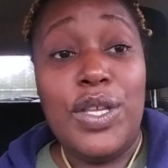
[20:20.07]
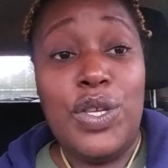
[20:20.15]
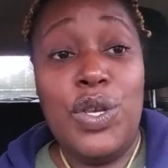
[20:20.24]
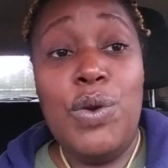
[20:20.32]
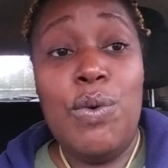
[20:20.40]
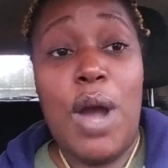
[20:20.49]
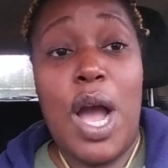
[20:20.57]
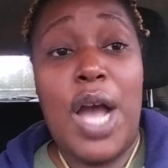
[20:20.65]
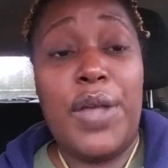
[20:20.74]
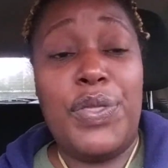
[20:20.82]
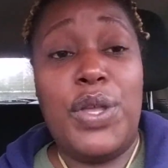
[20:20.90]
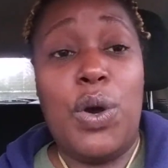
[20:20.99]
You
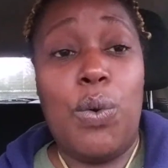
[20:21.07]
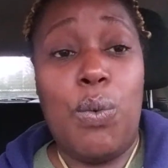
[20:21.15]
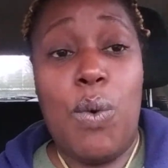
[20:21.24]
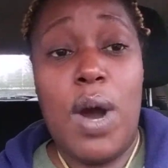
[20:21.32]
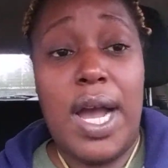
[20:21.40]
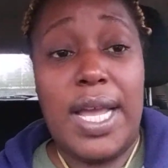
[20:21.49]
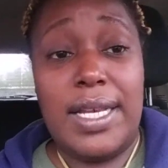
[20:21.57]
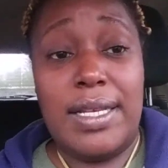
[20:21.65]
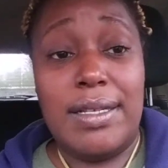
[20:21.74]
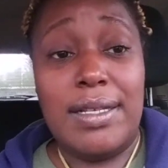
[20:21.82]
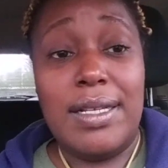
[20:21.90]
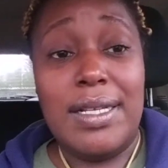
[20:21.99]
are the one.
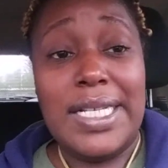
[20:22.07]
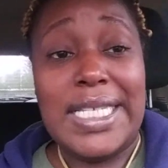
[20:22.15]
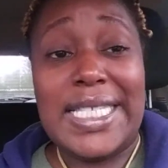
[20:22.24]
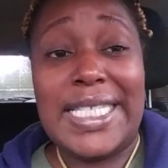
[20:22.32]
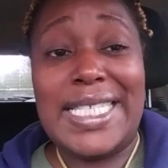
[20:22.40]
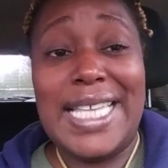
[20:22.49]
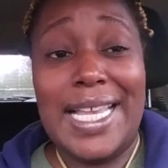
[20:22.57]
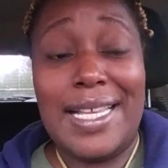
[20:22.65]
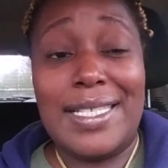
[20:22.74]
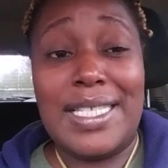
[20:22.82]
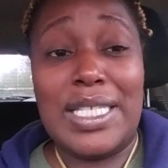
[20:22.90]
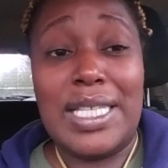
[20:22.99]

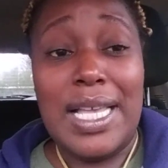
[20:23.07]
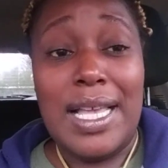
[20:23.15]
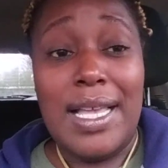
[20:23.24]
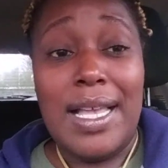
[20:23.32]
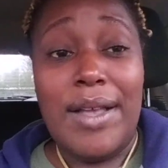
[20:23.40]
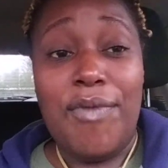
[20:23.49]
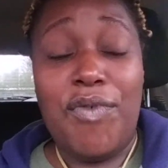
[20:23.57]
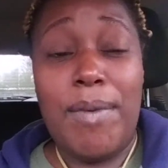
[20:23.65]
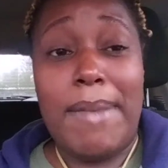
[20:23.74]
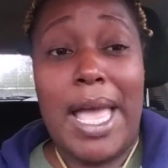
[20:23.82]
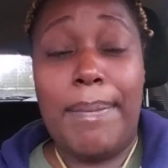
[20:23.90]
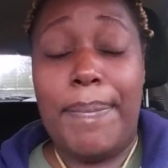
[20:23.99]
Six
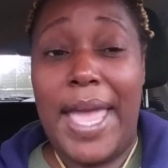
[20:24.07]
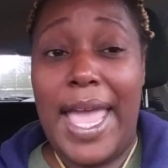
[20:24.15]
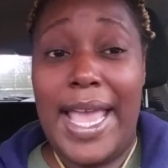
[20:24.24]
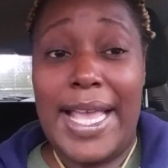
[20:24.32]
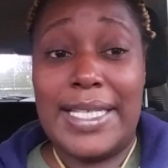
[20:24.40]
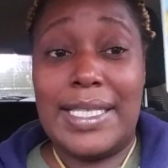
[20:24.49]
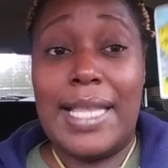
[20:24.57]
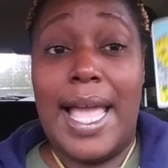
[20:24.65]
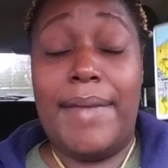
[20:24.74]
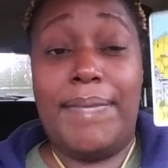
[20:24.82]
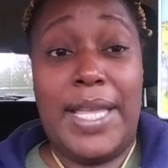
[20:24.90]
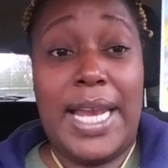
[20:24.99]
from my past
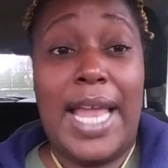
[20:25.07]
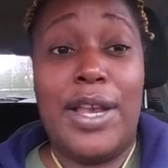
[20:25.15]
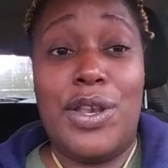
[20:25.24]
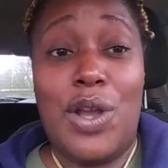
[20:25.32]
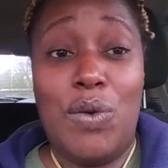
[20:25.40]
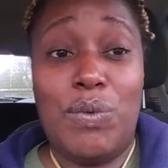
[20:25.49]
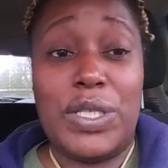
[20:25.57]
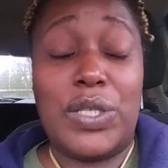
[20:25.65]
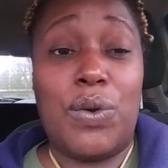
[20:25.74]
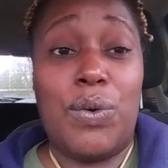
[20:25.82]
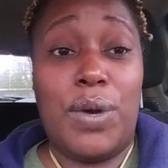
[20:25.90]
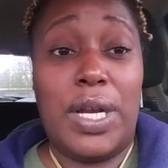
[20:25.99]
life that I know what's
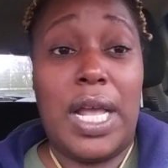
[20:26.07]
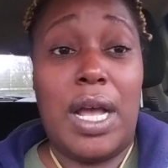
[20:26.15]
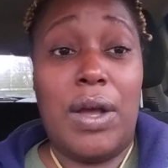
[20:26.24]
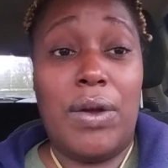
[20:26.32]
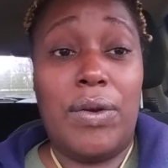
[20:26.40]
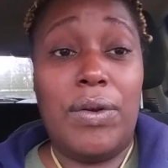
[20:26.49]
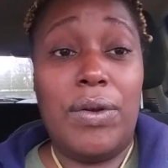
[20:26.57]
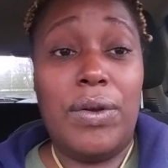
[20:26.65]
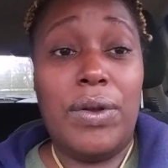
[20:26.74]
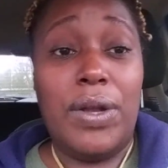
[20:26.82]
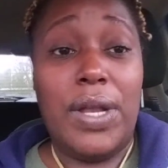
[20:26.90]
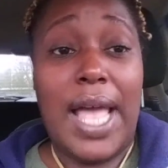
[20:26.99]
going on.
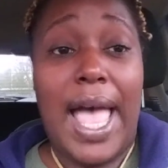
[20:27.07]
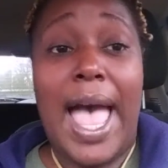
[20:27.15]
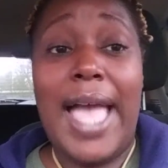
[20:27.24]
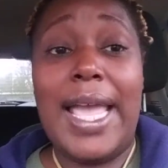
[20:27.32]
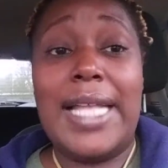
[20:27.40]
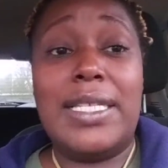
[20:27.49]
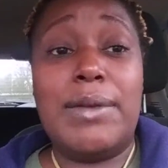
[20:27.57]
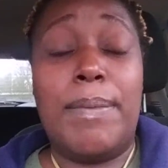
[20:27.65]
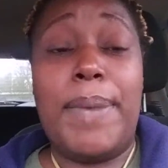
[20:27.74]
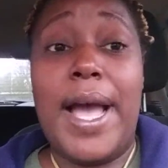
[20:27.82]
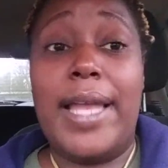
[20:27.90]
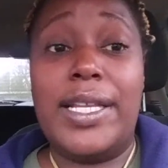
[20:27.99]
I got to
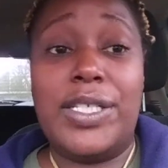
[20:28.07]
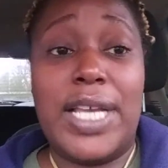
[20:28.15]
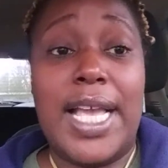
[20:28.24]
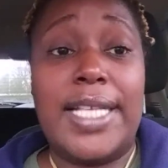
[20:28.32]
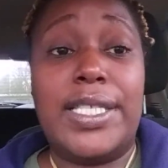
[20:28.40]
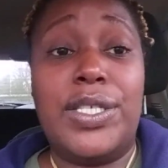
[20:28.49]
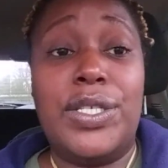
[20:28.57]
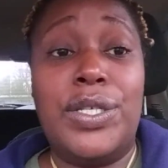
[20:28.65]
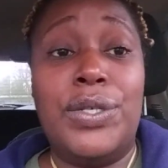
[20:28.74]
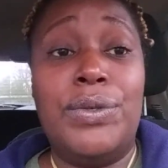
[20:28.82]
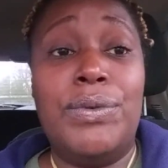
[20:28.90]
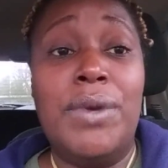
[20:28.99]
apologize to
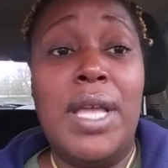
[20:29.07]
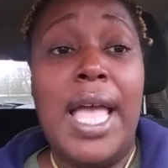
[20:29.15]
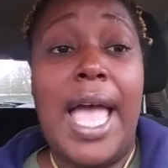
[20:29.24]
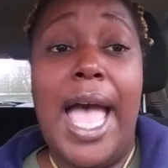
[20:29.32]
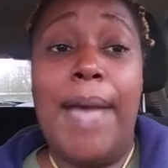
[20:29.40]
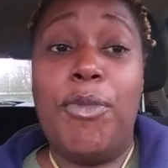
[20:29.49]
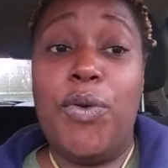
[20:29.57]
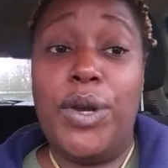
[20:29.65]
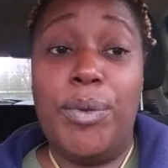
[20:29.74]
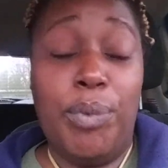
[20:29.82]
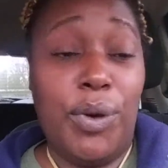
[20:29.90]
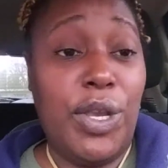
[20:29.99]
you. I'm going
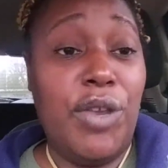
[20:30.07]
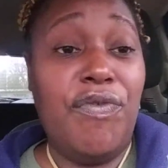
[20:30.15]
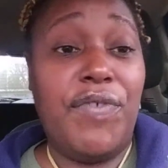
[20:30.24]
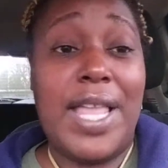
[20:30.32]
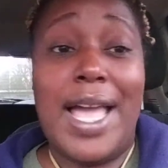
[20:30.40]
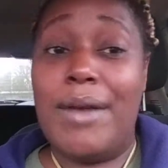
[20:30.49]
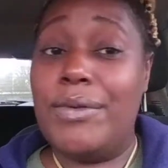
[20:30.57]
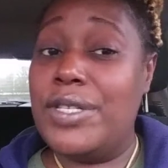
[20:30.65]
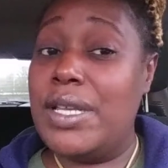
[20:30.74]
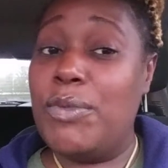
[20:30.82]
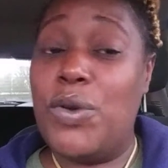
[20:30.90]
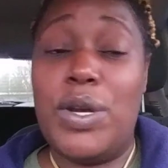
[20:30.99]
to bring you
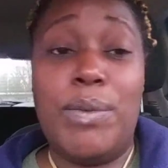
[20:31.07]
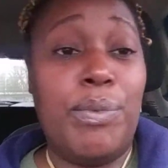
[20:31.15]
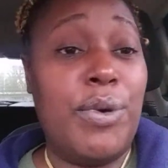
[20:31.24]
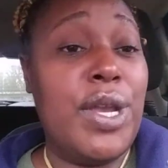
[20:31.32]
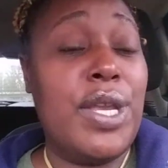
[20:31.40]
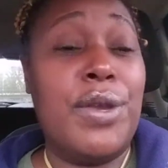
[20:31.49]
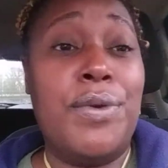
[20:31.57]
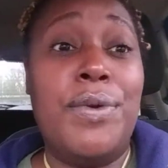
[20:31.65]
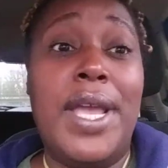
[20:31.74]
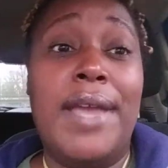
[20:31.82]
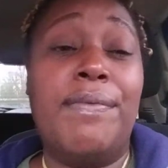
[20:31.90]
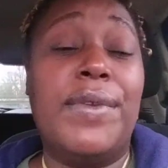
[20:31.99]
flowers. I'm going to bring you
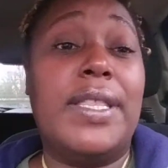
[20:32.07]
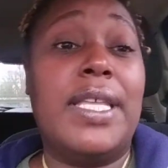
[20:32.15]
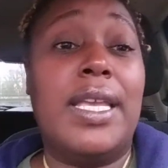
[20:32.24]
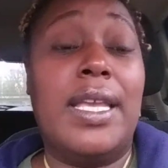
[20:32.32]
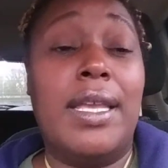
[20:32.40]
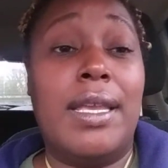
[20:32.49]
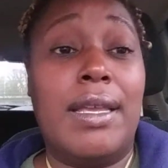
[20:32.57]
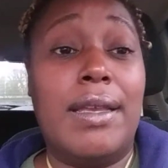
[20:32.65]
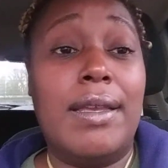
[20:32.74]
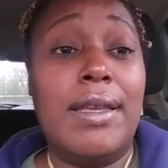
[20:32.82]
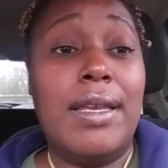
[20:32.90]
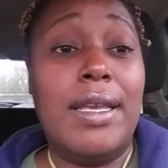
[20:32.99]
everything
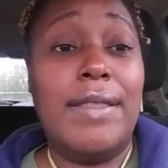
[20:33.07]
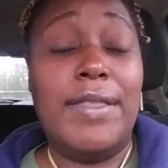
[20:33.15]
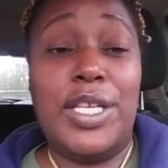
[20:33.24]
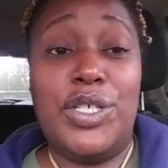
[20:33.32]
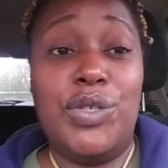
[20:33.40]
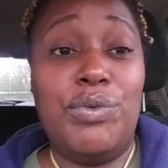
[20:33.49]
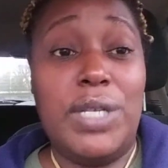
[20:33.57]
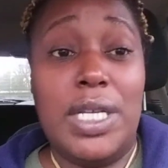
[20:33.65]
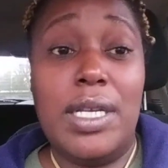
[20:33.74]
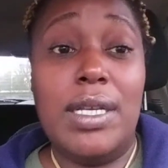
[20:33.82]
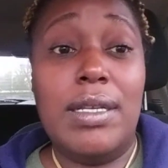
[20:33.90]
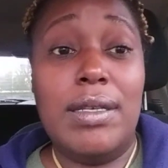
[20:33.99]
that you need.